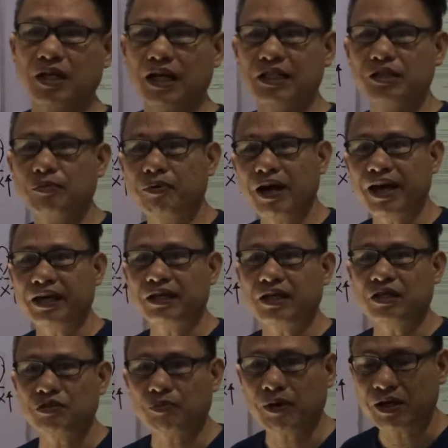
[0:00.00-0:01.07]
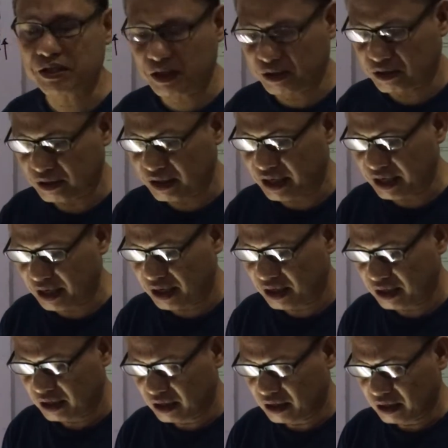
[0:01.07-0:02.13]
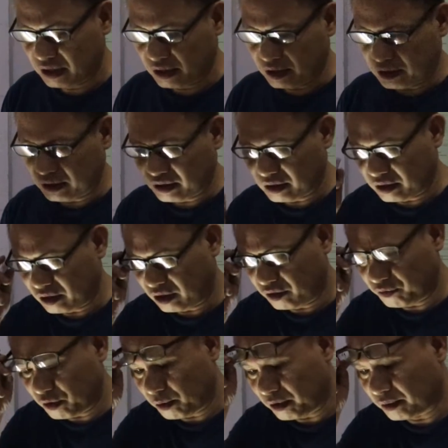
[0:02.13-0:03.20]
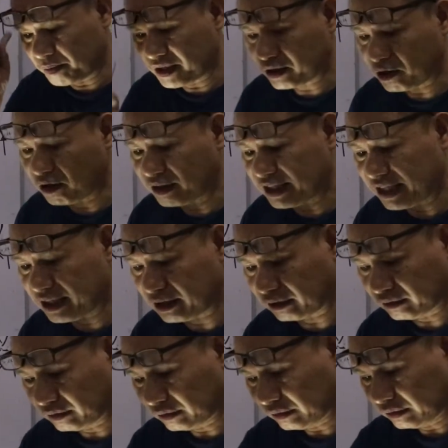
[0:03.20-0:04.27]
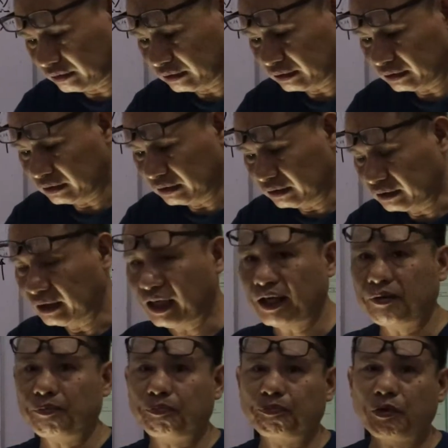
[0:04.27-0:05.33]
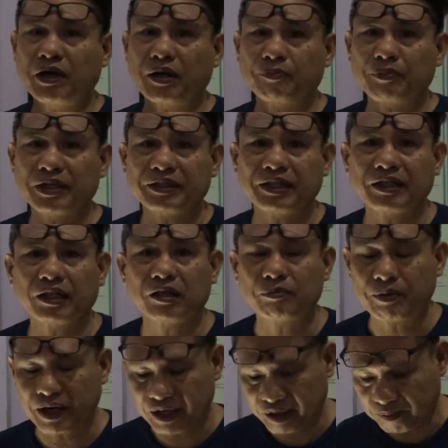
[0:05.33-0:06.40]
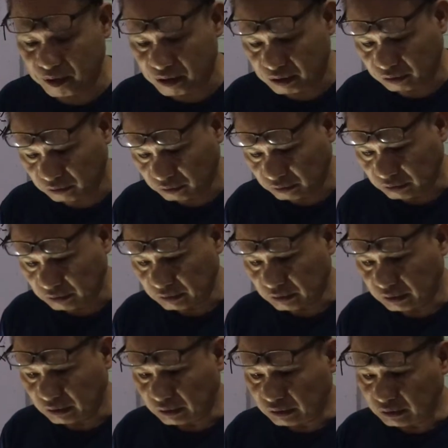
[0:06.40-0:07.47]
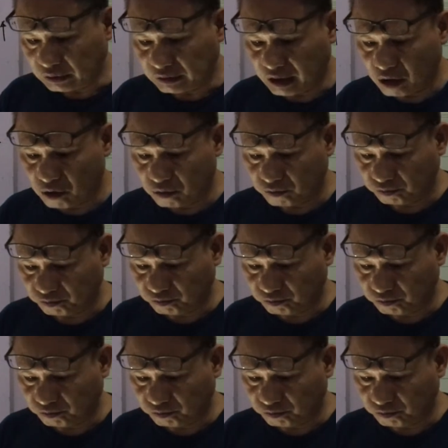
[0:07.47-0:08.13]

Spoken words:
algebraic expressions of that. If we will be solving a particular variable. Now,